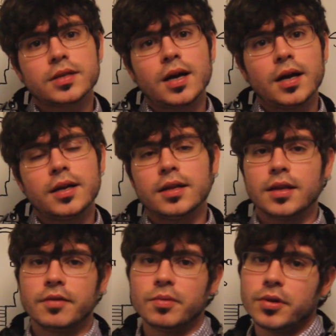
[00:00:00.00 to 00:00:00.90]
side and
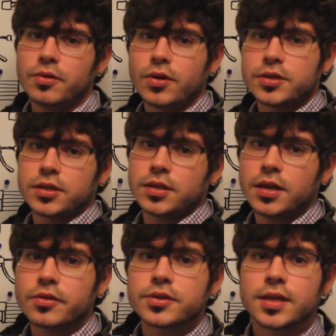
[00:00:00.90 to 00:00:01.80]
then everybody rushing the
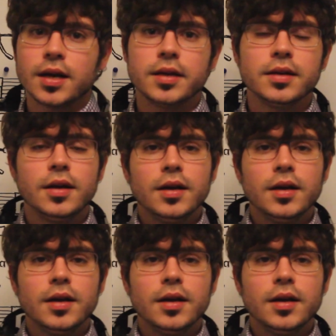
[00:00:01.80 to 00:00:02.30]
other side.